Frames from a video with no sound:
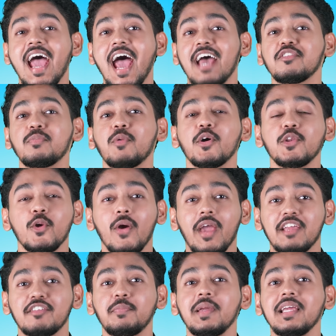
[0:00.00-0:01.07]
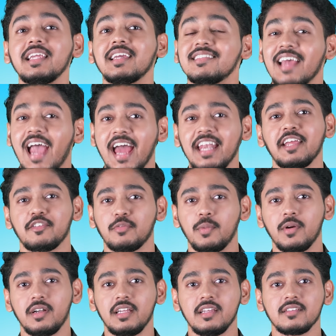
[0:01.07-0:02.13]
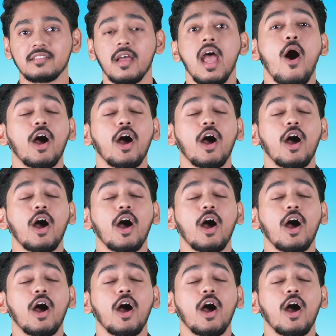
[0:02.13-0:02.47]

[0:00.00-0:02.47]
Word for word: as per your experience and expertise.